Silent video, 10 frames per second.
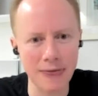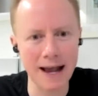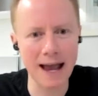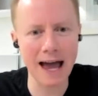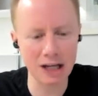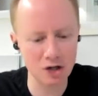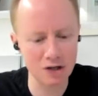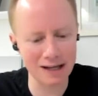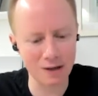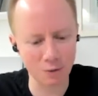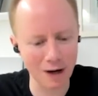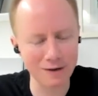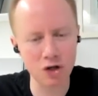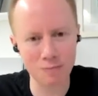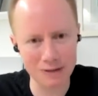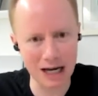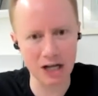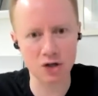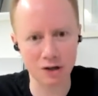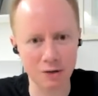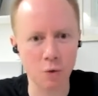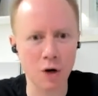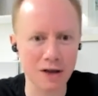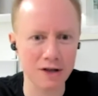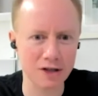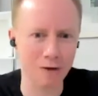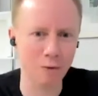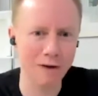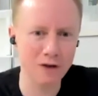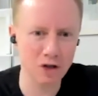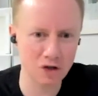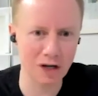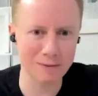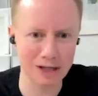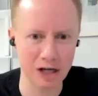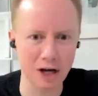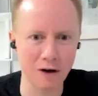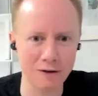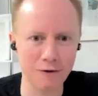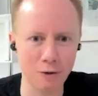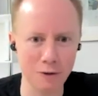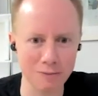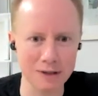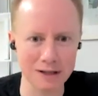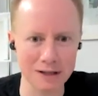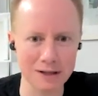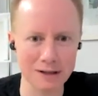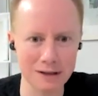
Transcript: how do you see the revenue potential, and what are the sort of revenue streams that you're going for with the business?